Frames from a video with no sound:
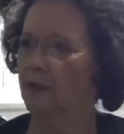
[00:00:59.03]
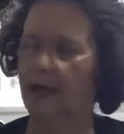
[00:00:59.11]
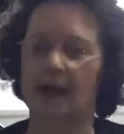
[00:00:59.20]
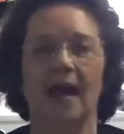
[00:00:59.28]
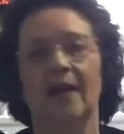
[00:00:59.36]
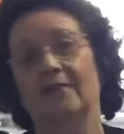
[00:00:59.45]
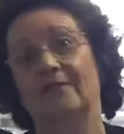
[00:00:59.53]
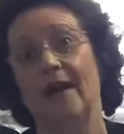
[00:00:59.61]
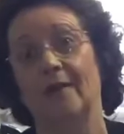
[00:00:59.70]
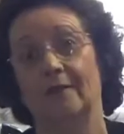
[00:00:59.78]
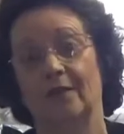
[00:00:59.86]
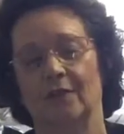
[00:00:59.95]
And I have
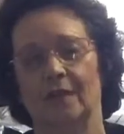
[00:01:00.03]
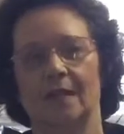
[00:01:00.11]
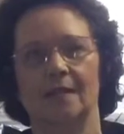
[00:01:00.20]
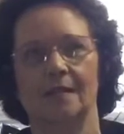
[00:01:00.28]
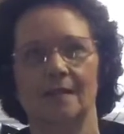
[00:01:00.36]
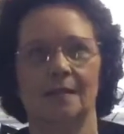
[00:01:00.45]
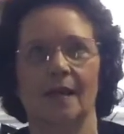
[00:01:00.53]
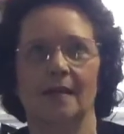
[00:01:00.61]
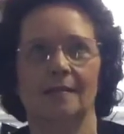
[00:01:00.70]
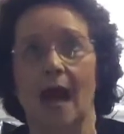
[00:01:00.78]
found different things that says,